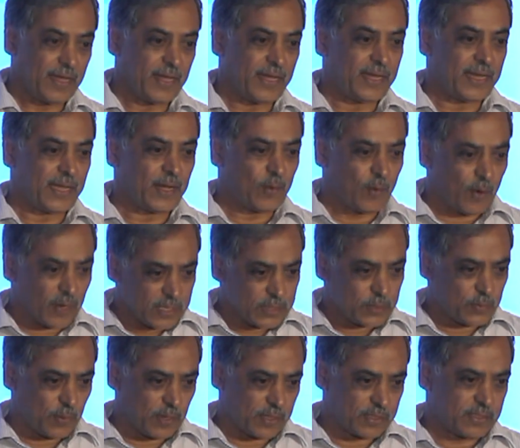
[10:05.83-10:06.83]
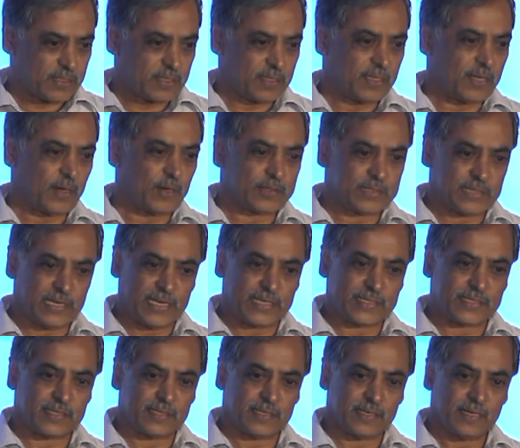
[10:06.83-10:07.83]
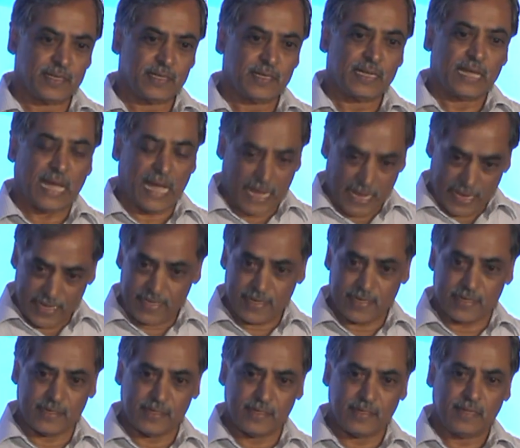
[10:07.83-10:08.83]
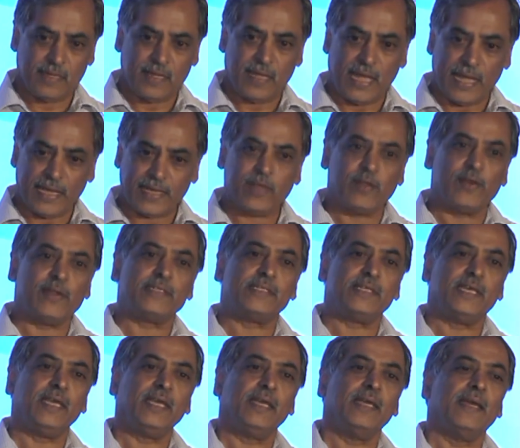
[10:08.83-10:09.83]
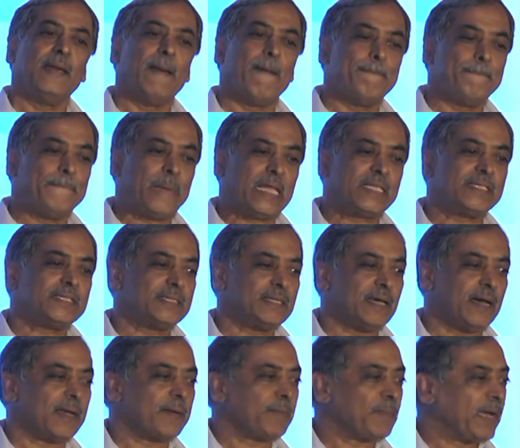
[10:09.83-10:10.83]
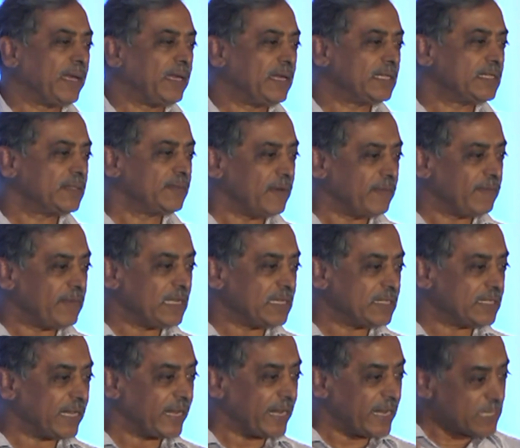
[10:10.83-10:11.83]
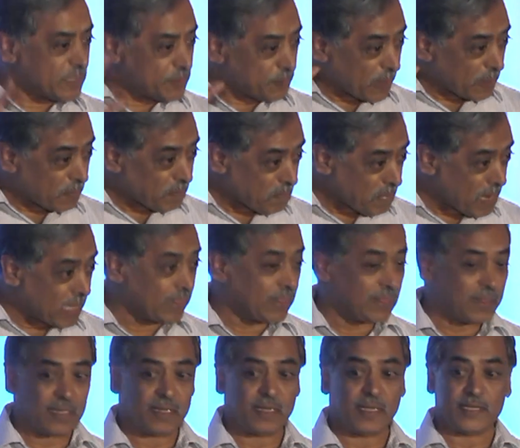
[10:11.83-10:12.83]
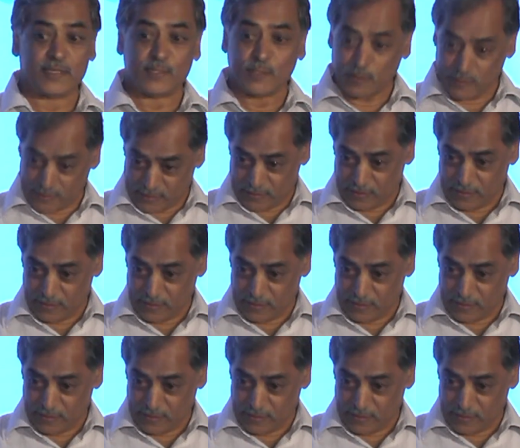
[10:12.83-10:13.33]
In a quartz watch, the oscillation higher. Accuracy plus or minus 15 seconds per month is the.